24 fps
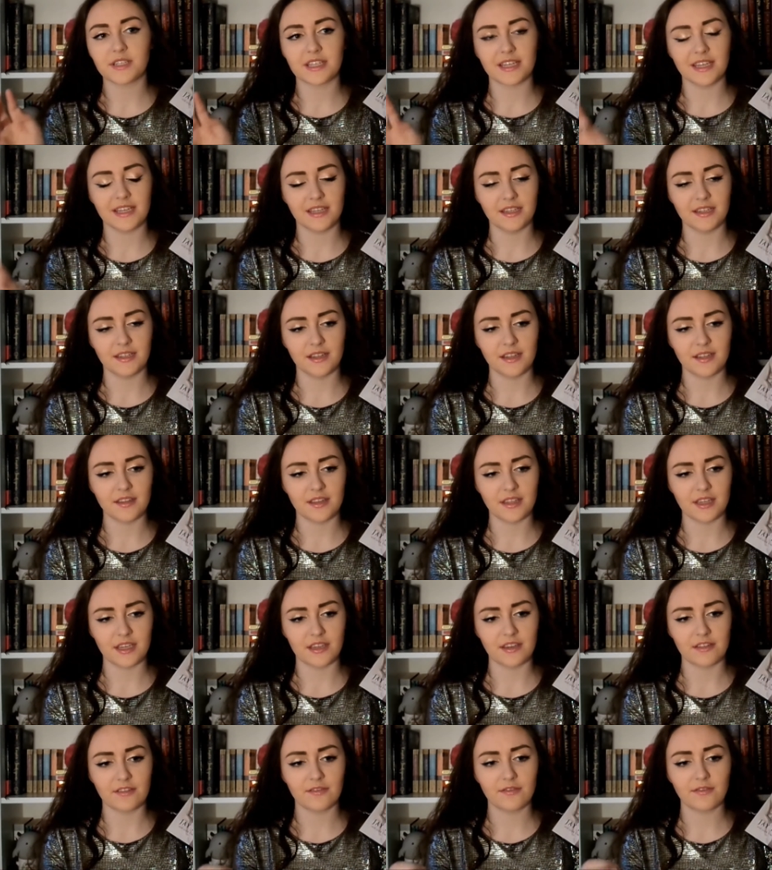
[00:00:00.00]
in
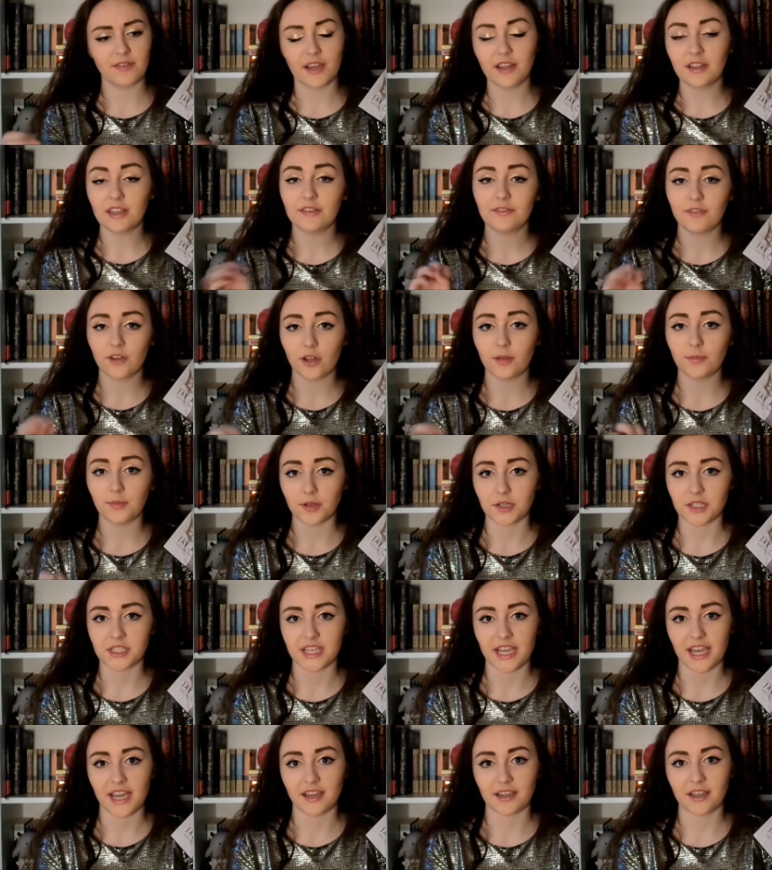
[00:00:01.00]
the Finally Fall book
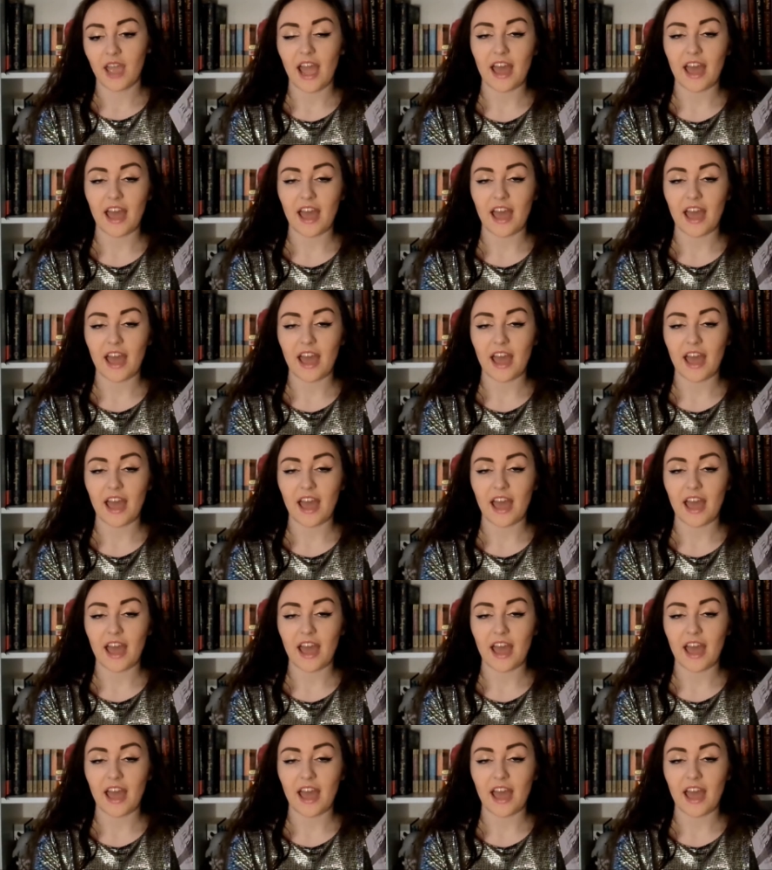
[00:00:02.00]
tag,